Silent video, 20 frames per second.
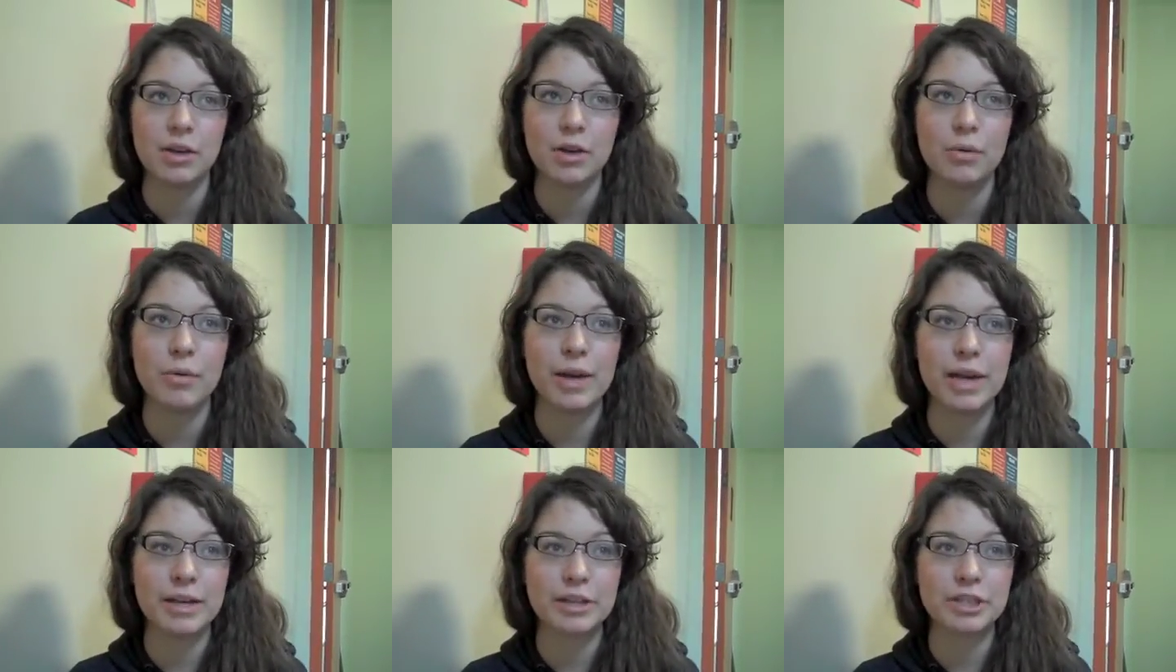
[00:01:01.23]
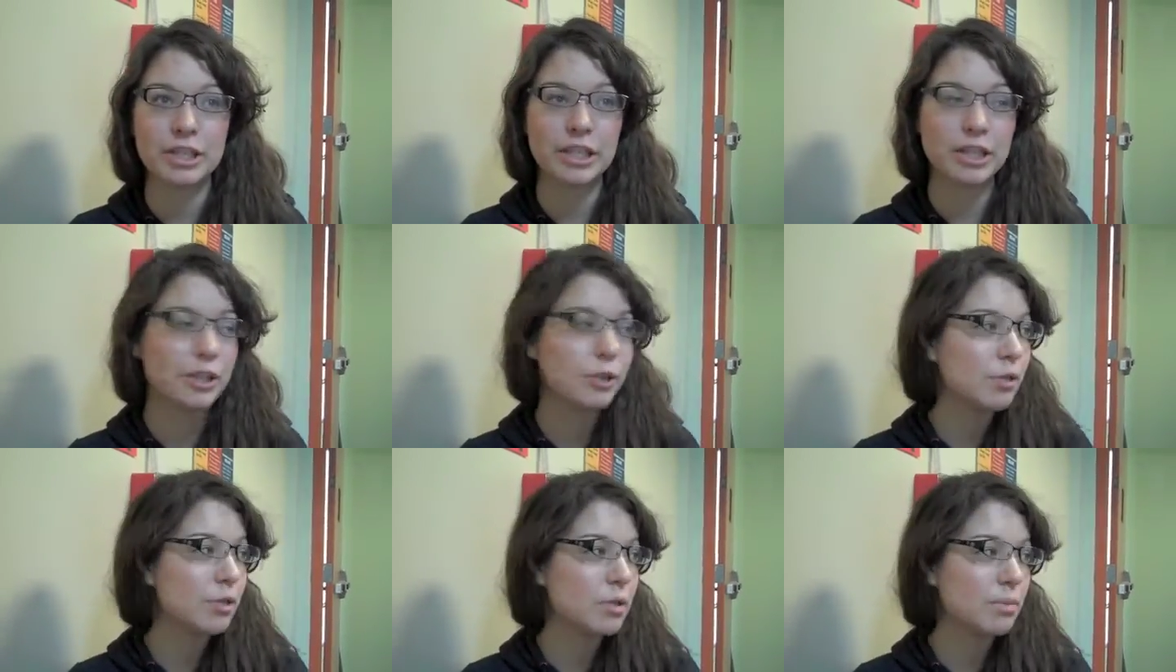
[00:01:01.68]
we actually
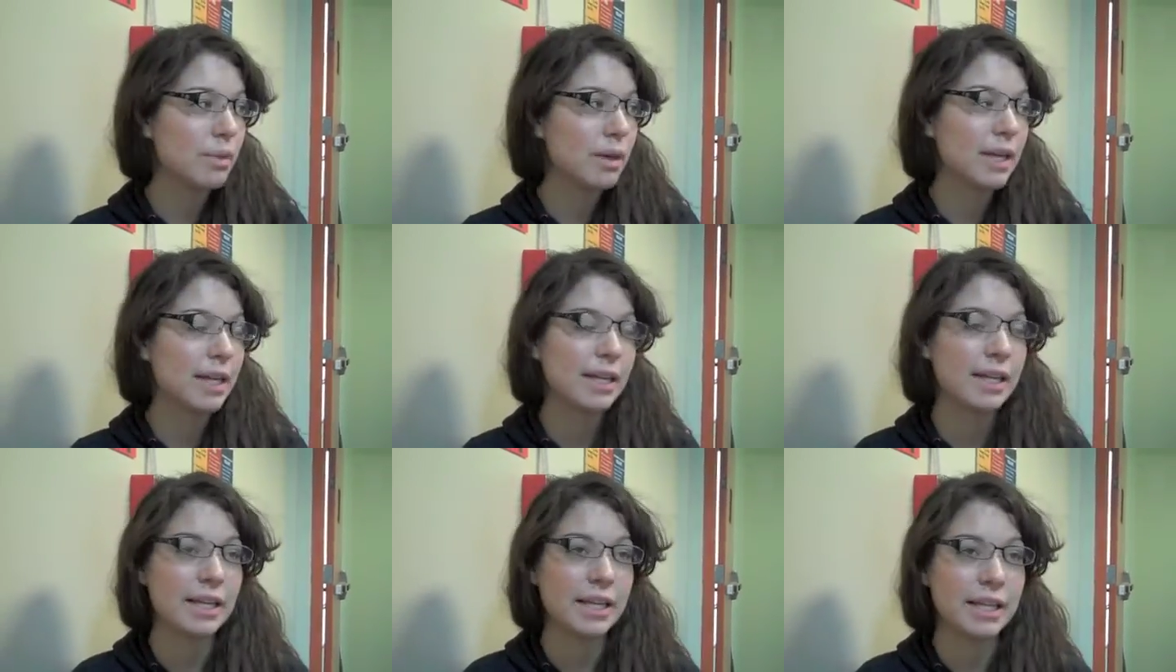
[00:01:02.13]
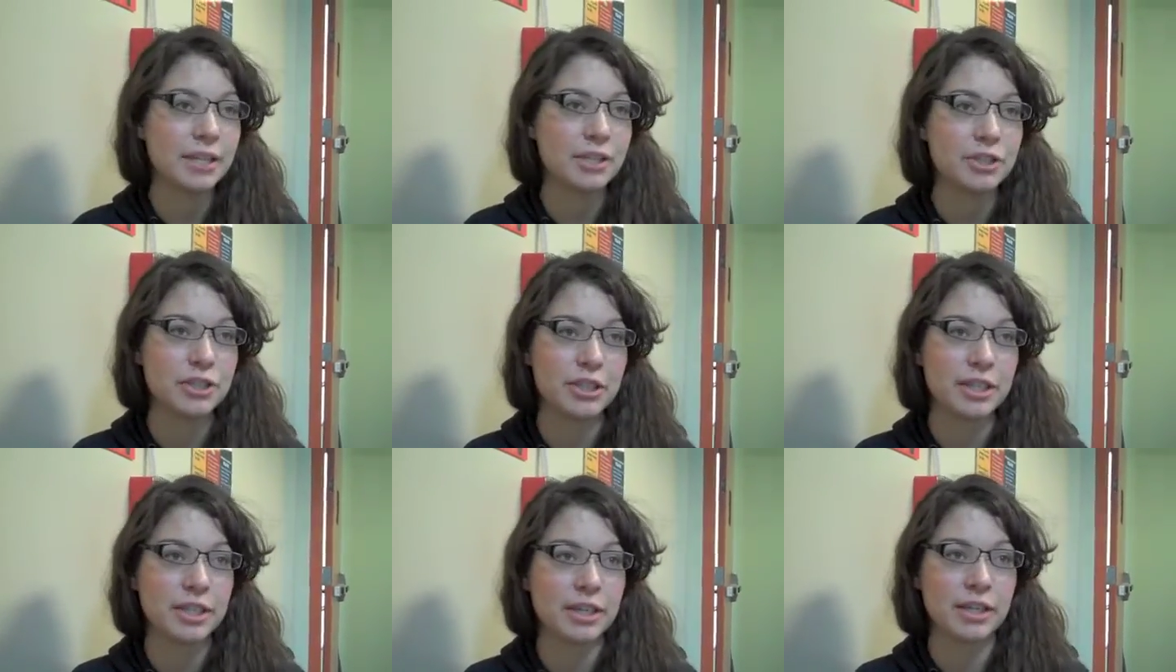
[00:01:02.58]
lose money
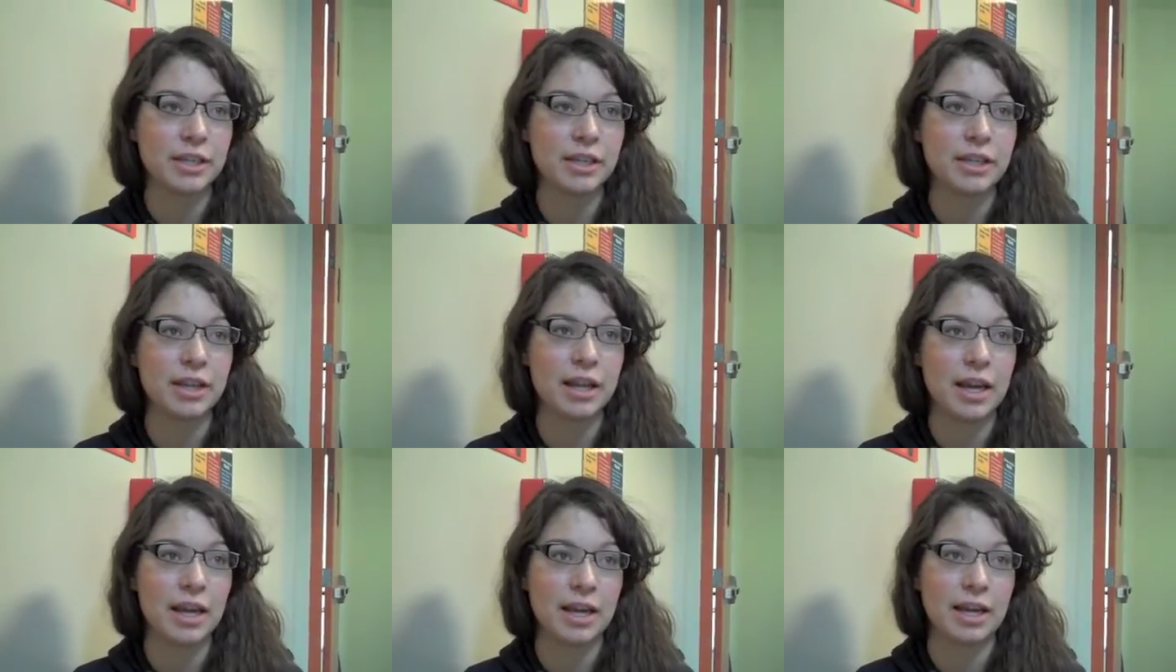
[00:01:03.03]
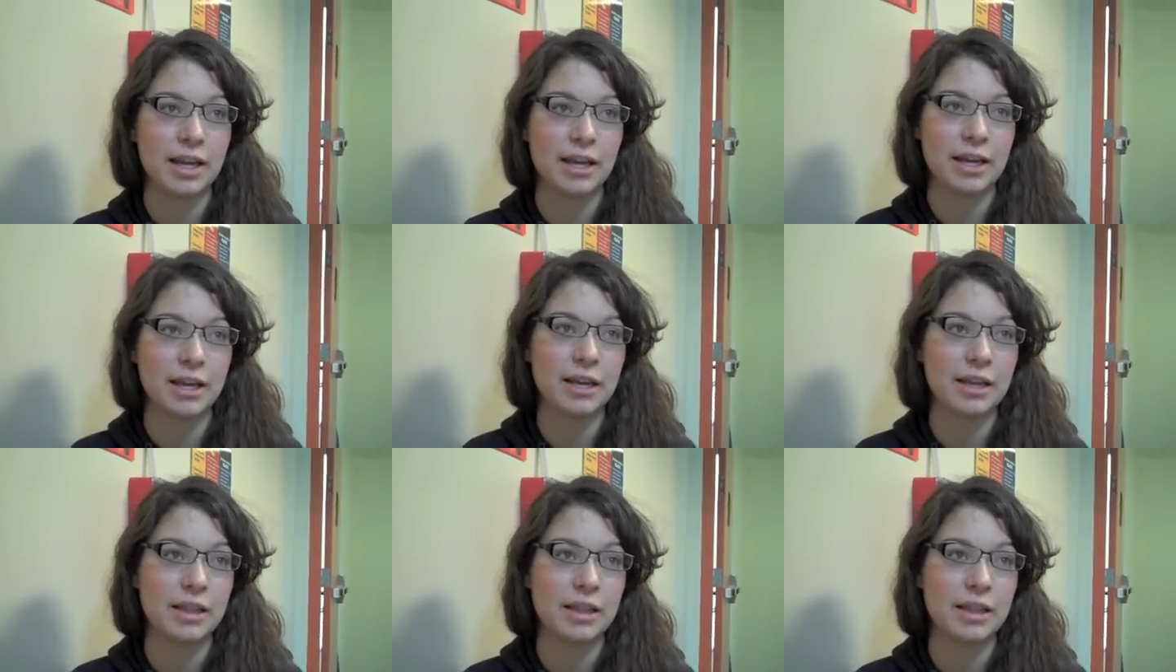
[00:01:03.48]
each year, and